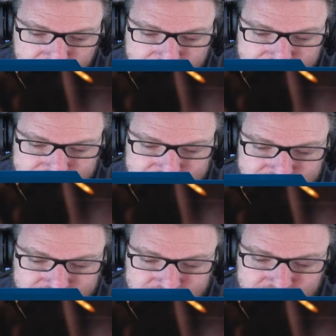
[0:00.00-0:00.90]

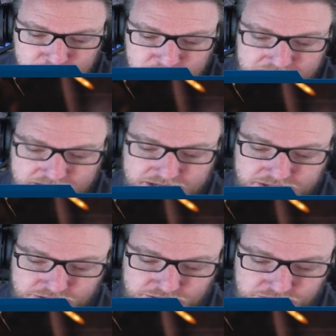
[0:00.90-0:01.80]
this
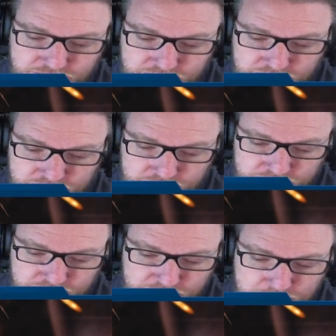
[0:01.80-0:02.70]
displays
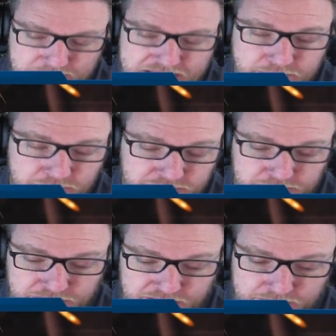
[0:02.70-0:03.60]
the main
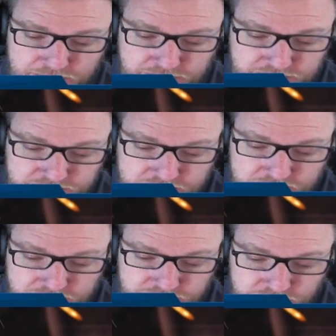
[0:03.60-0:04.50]
multiplayer modes.
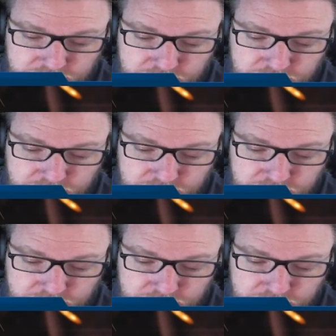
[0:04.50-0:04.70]
So